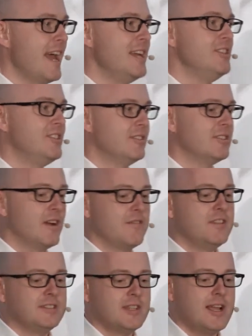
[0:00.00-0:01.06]
engines of
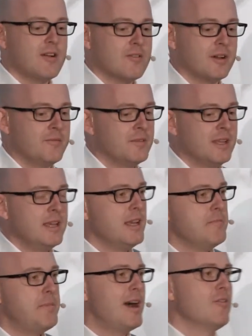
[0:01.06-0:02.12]
this era,
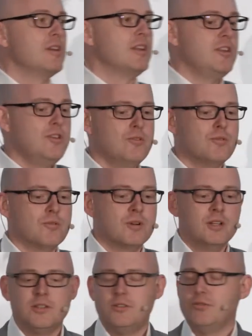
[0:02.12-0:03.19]
empowering you
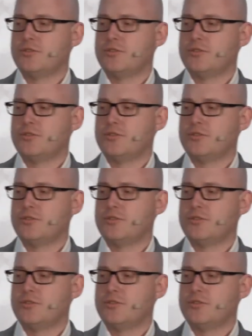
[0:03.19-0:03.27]
to do